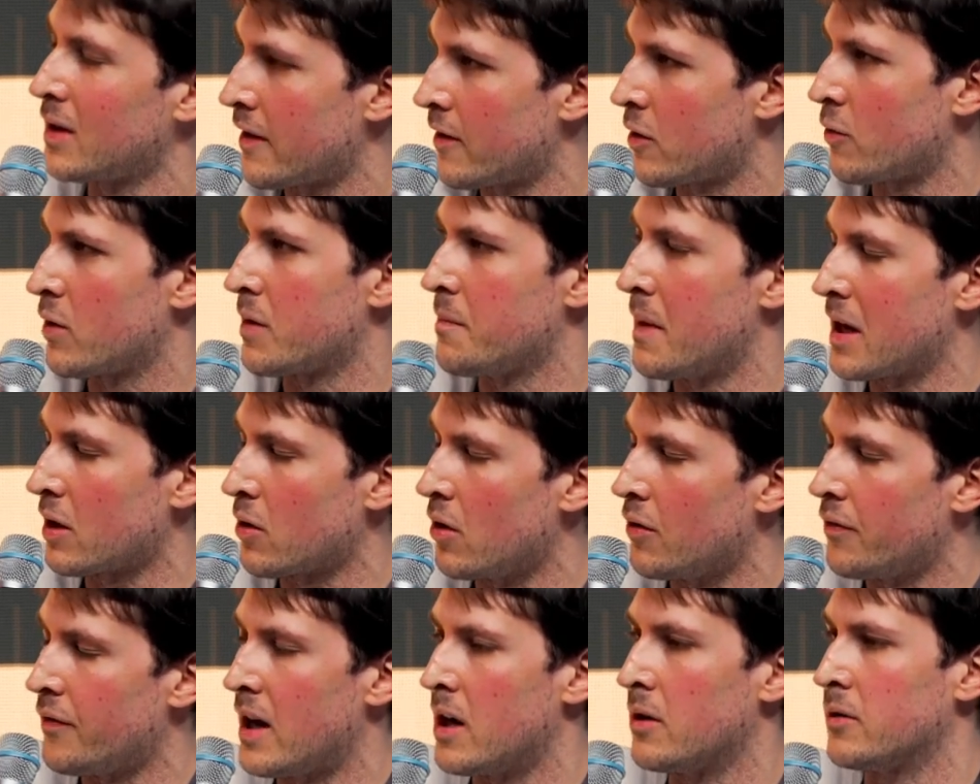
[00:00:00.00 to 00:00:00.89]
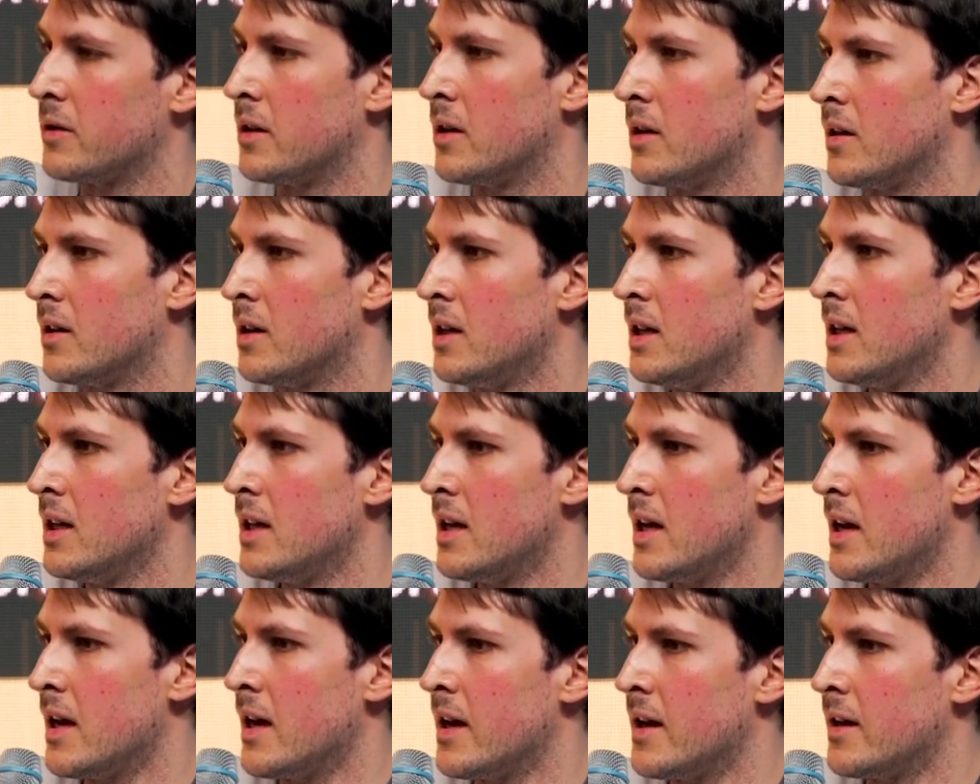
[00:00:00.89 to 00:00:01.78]
together with my co-founder,
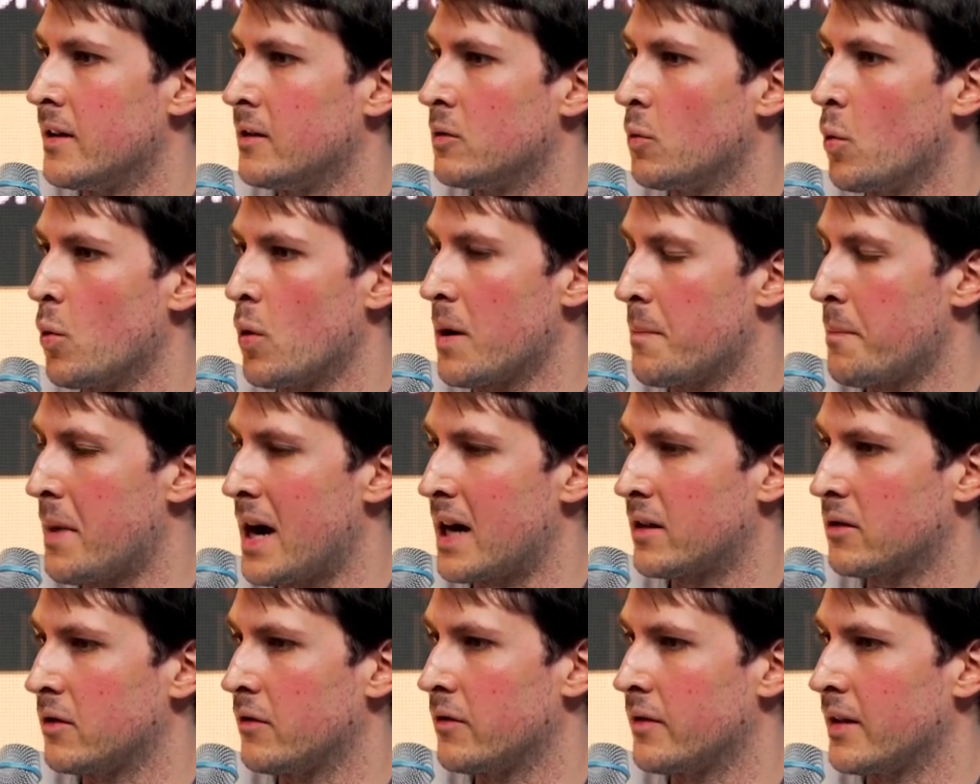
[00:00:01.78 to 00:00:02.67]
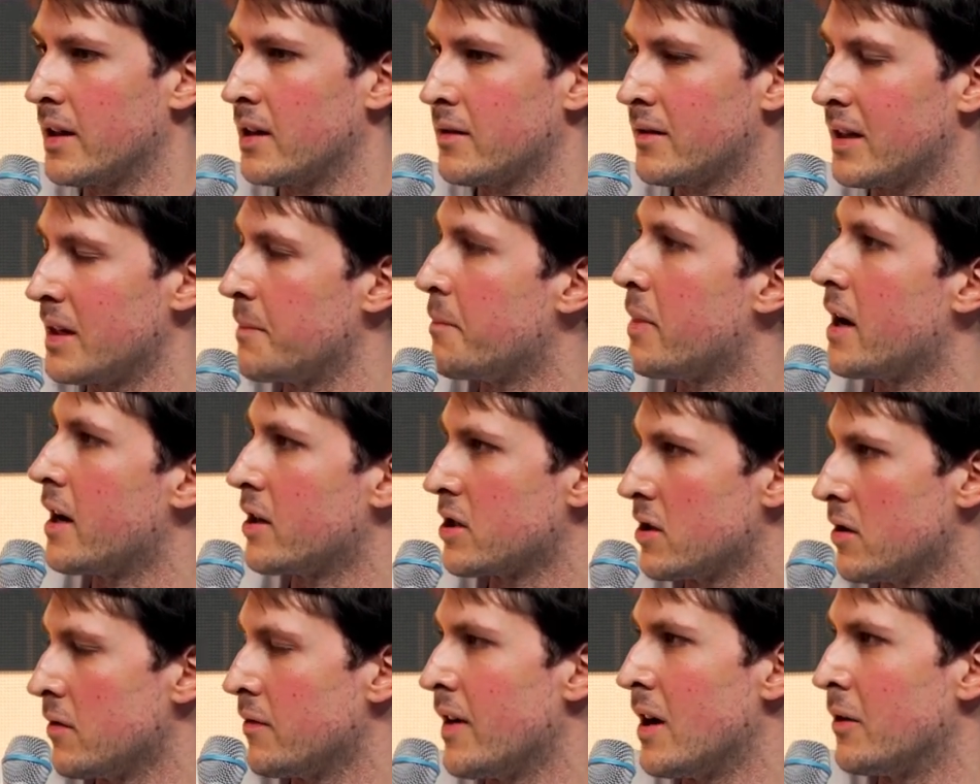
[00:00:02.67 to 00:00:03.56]
and we were part of the
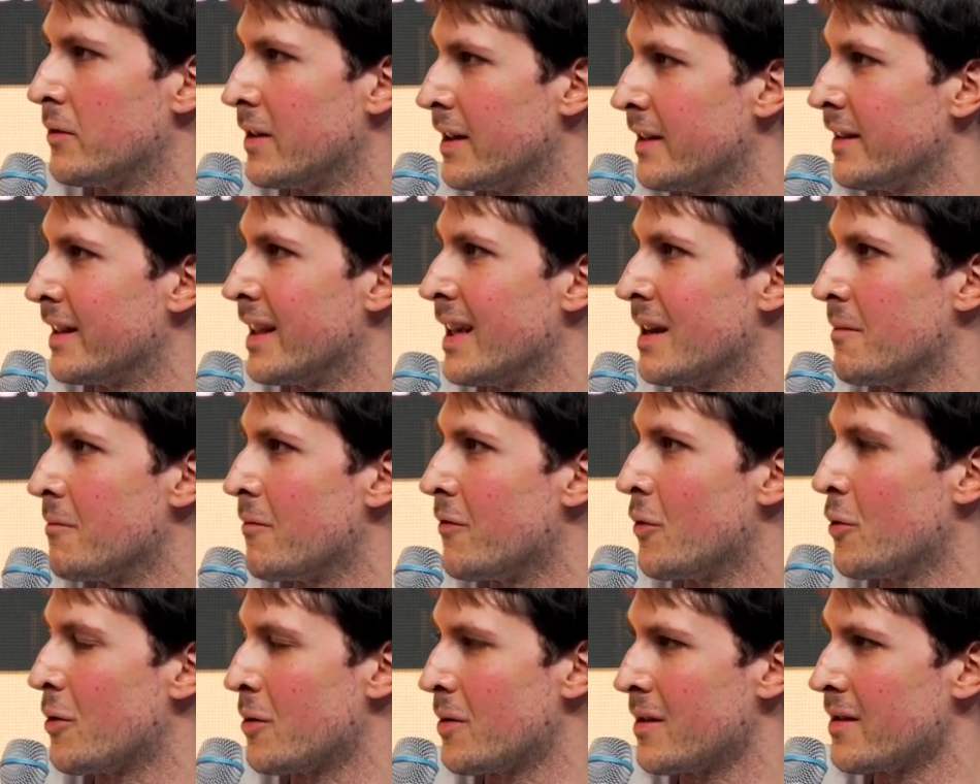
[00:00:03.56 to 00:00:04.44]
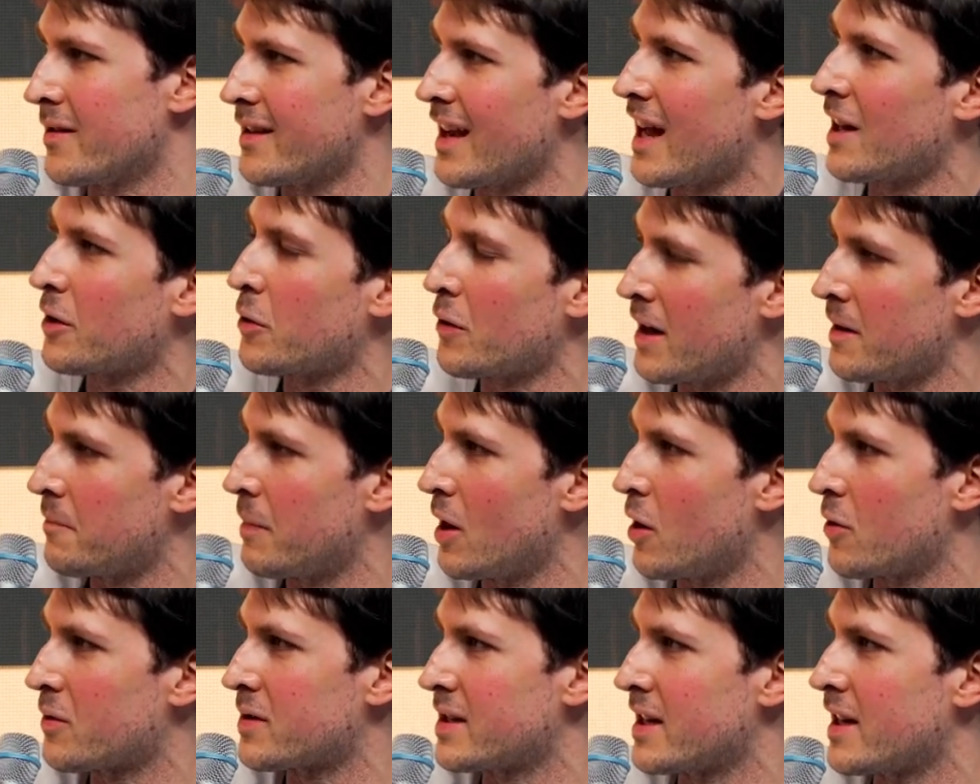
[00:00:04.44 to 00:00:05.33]
three-person founding team for the Algorand
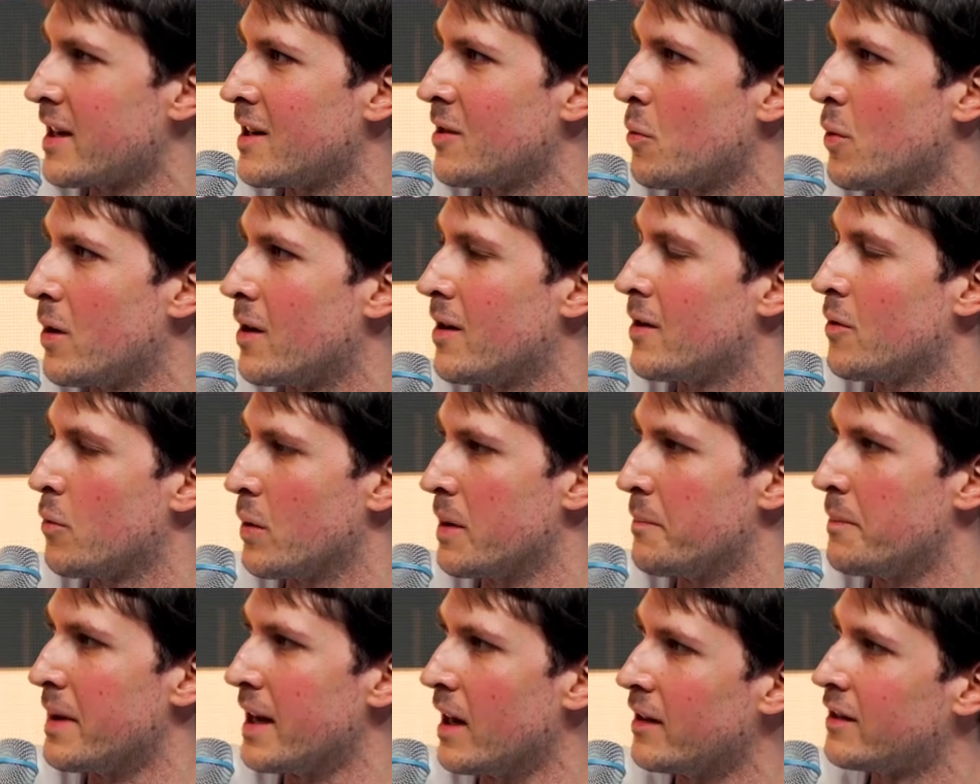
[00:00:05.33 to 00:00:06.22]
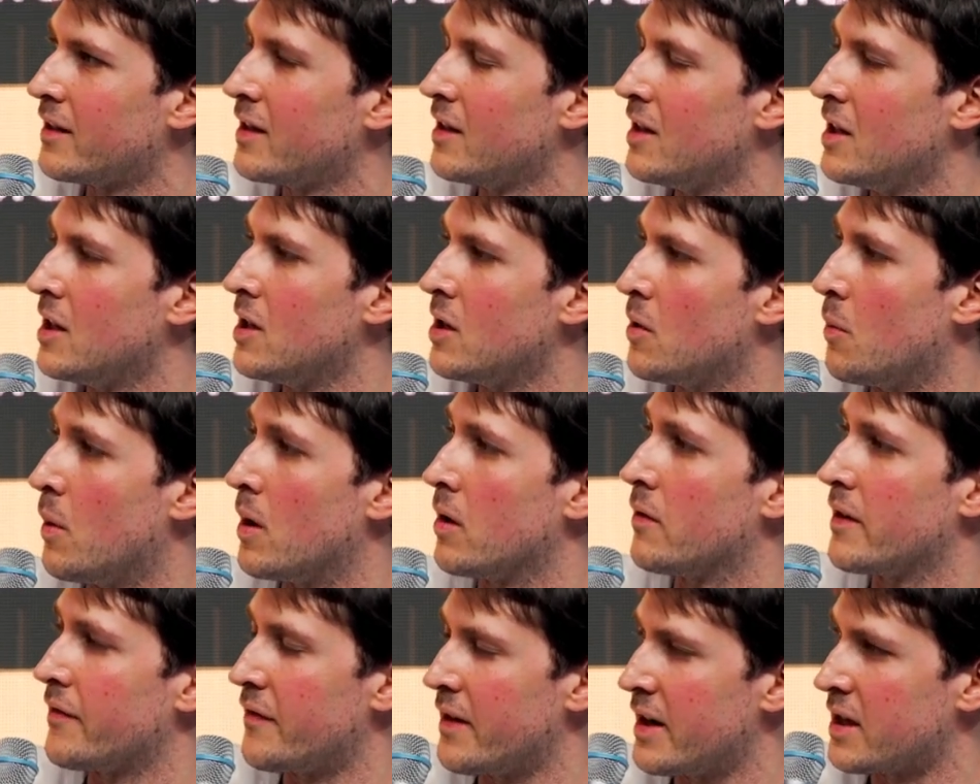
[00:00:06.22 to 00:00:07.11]
blockchain, where we built
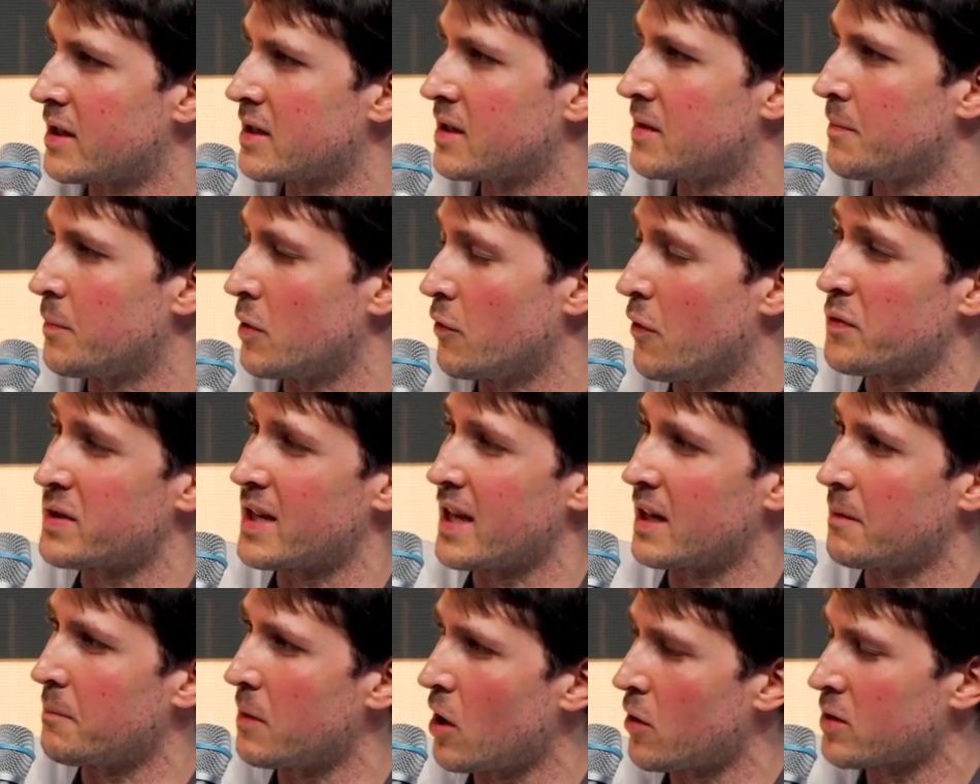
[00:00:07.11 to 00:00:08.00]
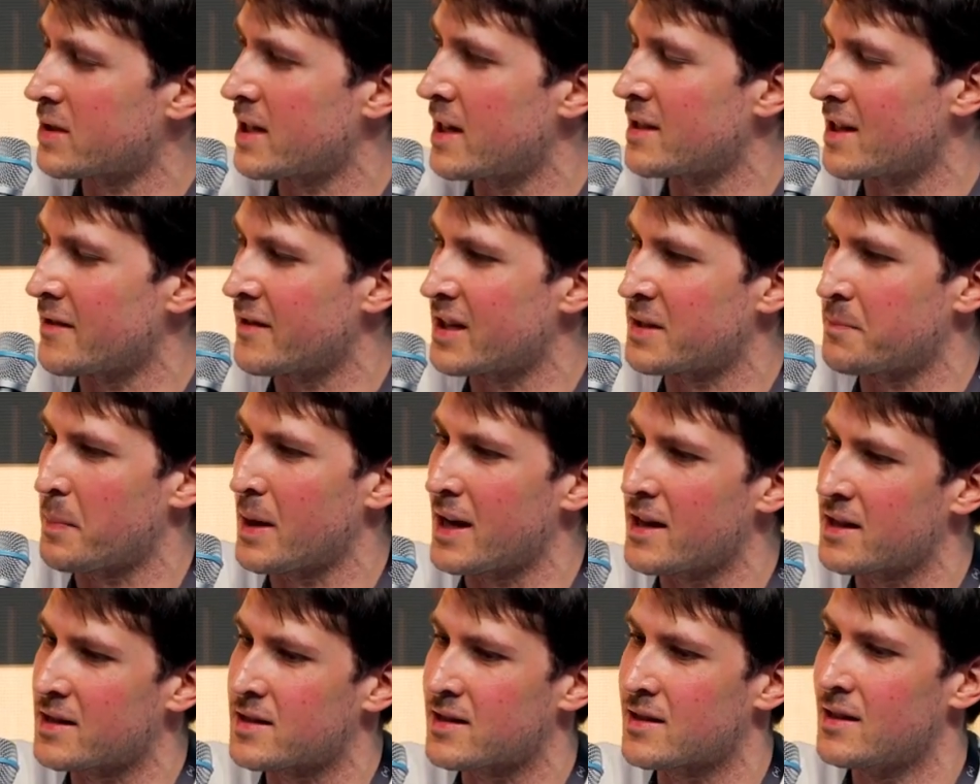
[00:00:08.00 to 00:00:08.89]
one of the first proof-of-stake blockchains in the
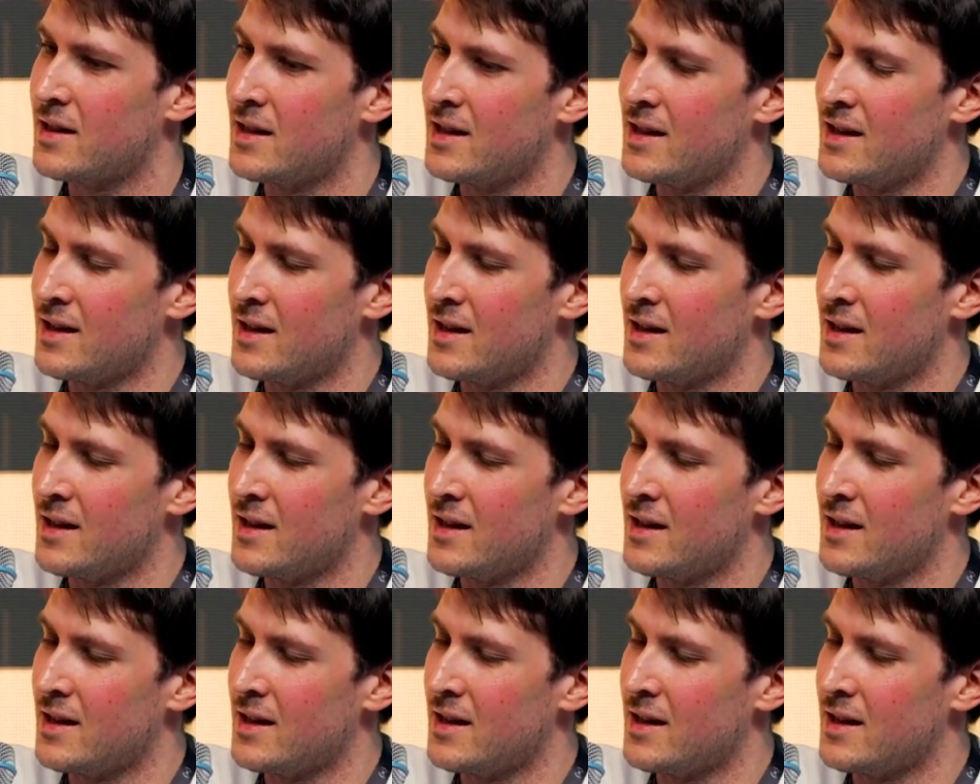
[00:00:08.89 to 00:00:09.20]
space.